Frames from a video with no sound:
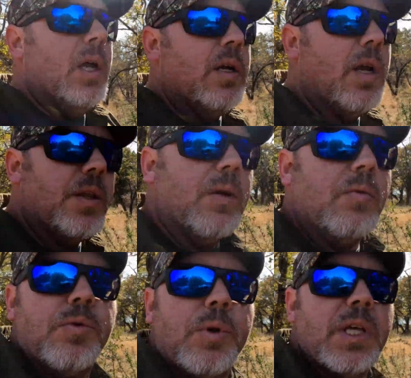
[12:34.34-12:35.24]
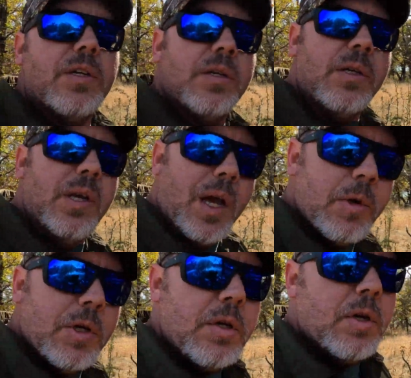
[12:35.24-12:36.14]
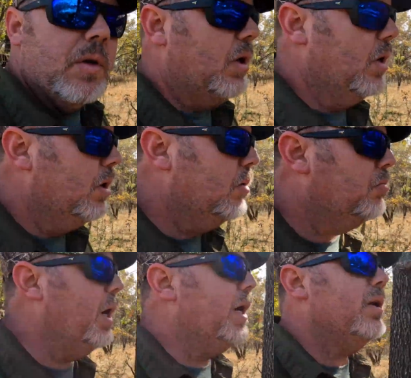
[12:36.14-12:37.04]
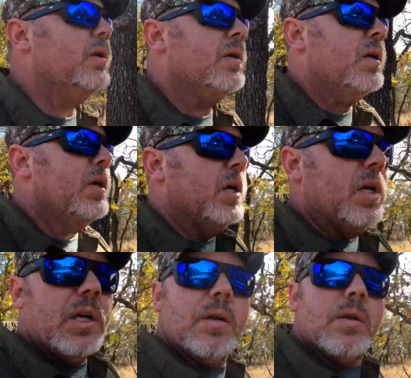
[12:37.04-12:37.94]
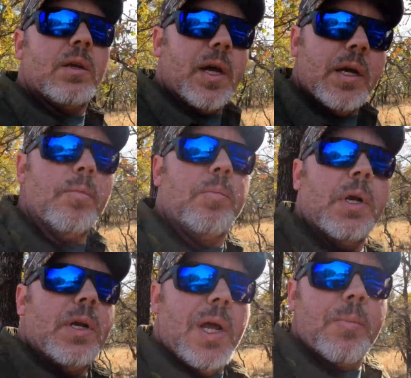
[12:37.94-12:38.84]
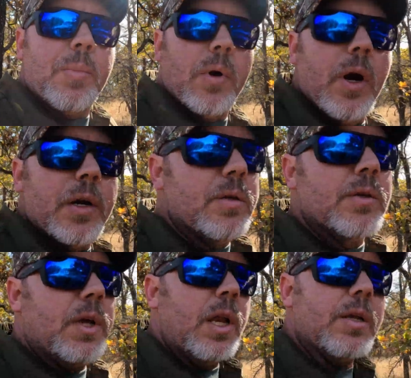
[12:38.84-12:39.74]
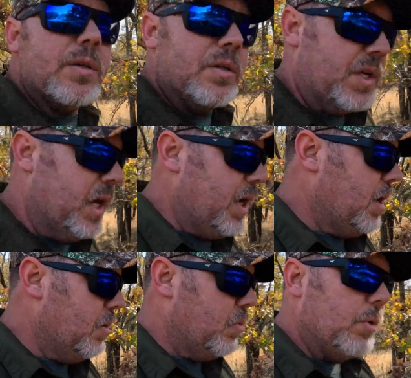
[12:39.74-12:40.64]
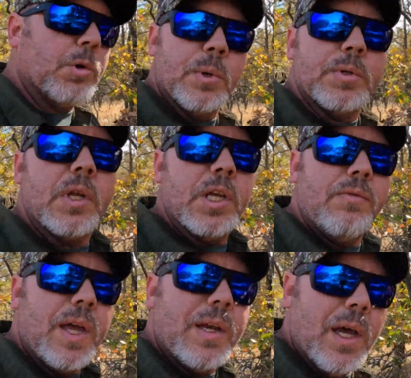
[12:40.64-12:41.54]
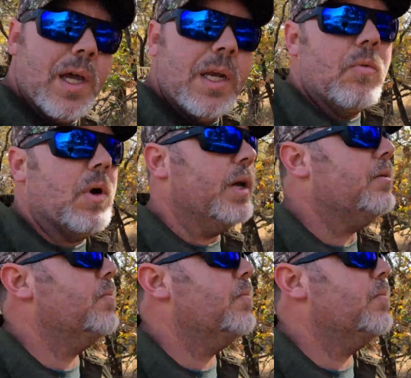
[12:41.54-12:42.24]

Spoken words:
Nothing was really just damaged, but it kind of put a damper on it. So needless to say, we were supposed to leave that day anyway.